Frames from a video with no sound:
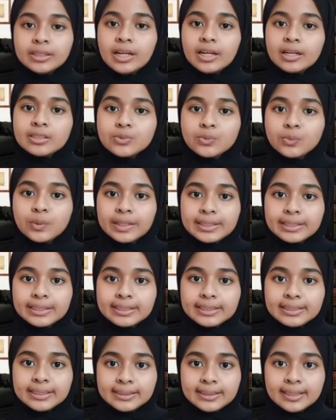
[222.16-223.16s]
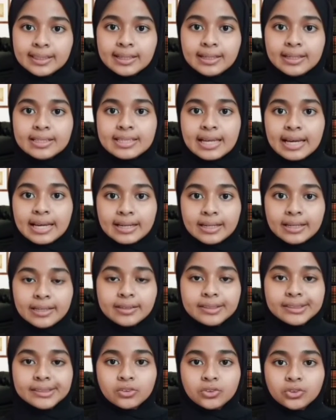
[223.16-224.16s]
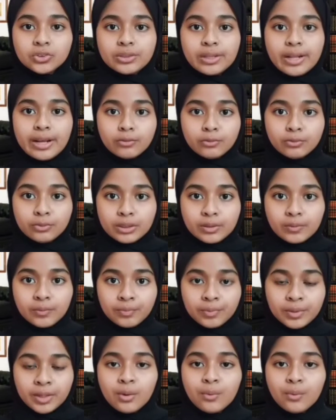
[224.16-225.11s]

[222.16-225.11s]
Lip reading: The last one is recycling reduces landfill.